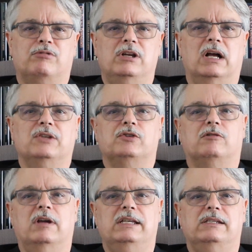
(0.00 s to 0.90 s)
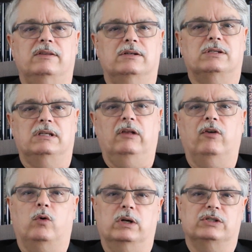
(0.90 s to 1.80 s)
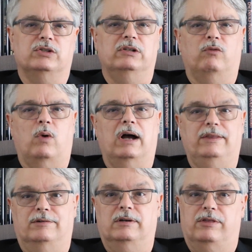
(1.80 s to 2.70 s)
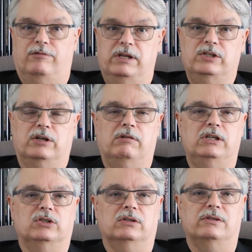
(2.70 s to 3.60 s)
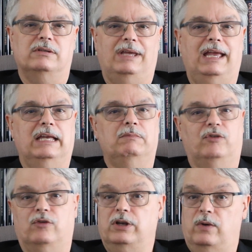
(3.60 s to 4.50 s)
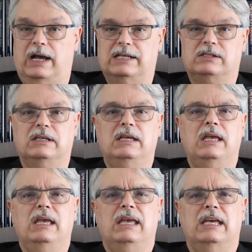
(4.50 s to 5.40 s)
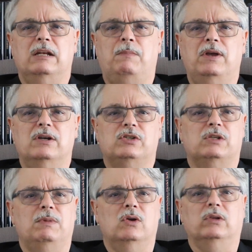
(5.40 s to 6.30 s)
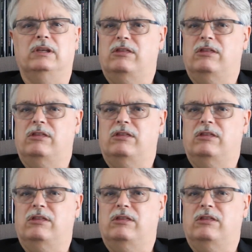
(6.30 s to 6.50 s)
preons are crazy, there's still the question of why there are three generations, and before you ask, it appears to be only